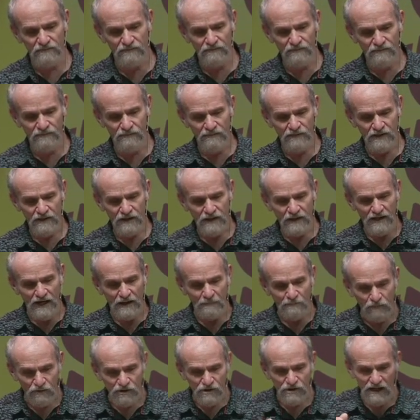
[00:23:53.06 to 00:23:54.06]
You're going to
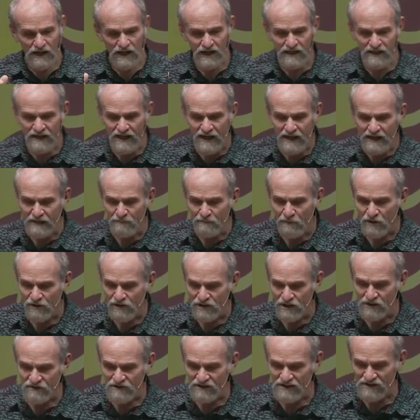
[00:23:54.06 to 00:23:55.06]
go up in your, in
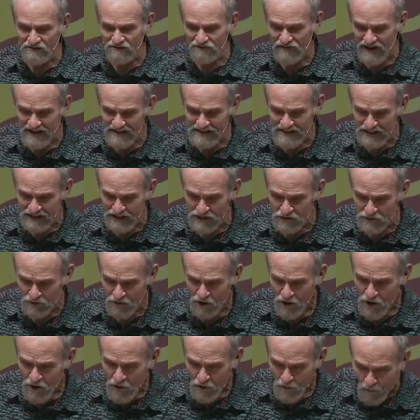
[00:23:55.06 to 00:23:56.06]
your
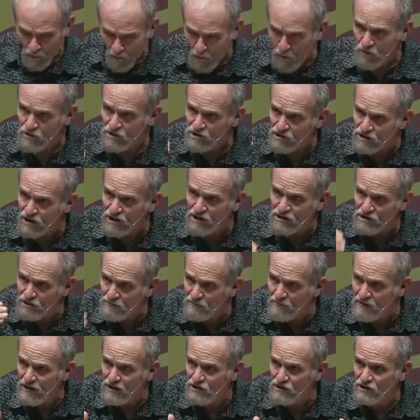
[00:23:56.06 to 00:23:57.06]
works.
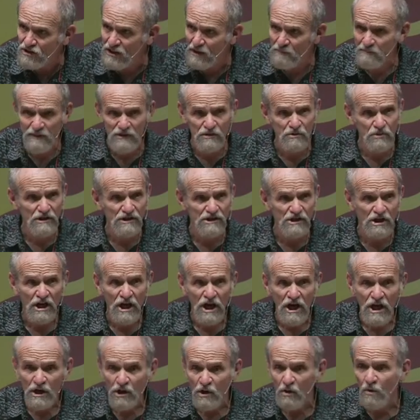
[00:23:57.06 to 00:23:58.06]
It's important of
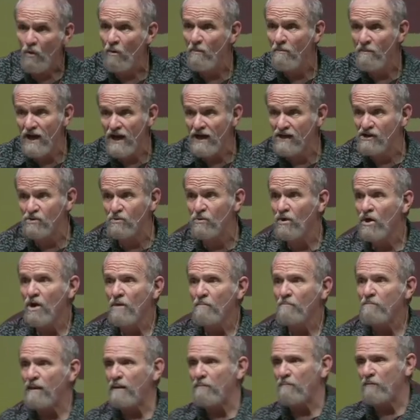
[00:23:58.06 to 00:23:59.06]
you to do this
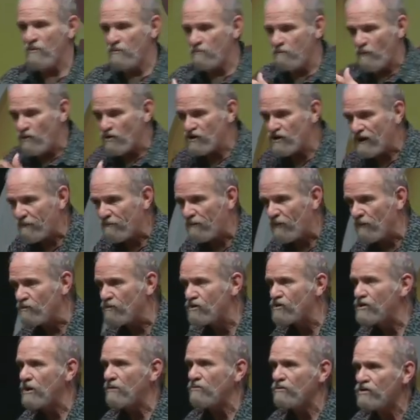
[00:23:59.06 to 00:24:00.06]
constantly. There are
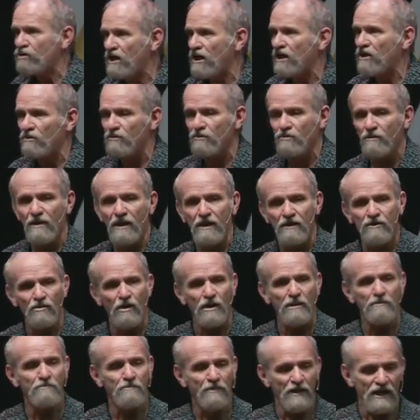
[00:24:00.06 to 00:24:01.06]
people that start
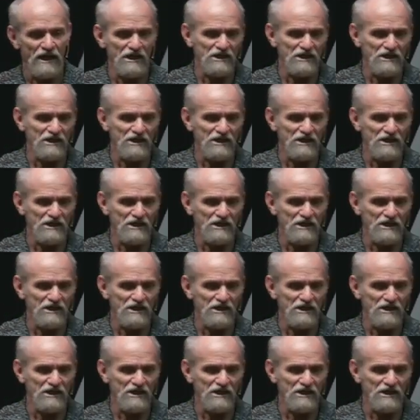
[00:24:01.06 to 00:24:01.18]
to